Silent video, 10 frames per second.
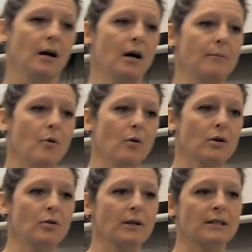Um, or
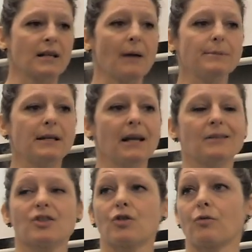to accept
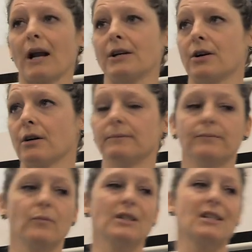and surrender,
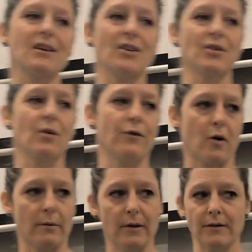which is also a
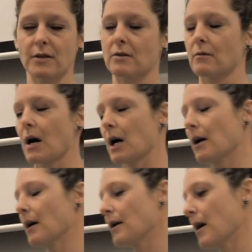form of, sur-
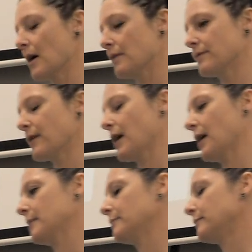uh, of
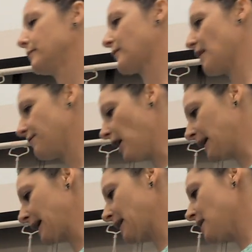um,
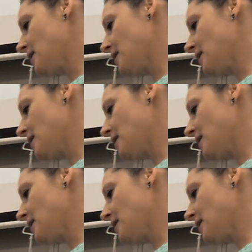fawning.